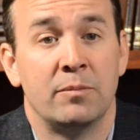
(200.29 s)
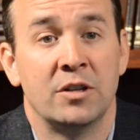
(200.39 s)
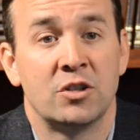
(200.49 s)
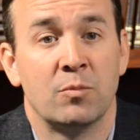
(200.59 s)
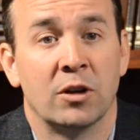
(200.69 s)

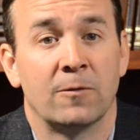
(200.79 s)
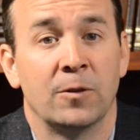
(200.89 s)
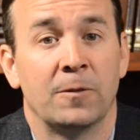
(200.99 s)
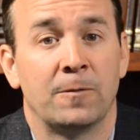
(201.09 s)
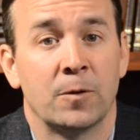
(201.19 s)
benchmark
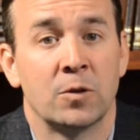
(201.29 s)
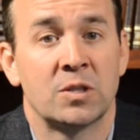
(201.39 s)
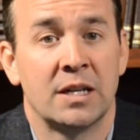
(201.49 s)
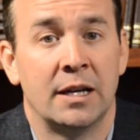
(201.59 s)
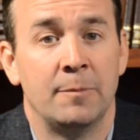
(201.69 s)
for the
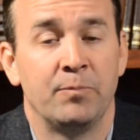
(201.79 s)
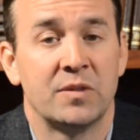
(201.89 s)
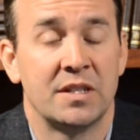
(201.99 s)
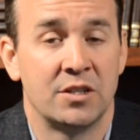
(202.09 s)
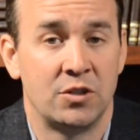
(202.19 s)
first time
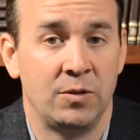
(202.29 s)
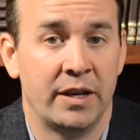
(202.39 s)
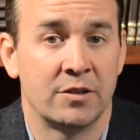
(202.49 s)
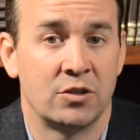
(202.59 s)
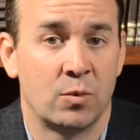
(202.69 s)
since
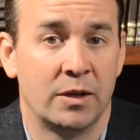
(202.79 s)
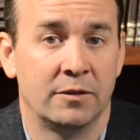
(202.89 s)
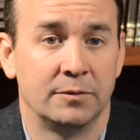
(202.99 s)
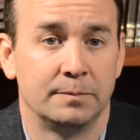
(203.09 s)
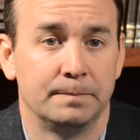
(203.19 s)
2012.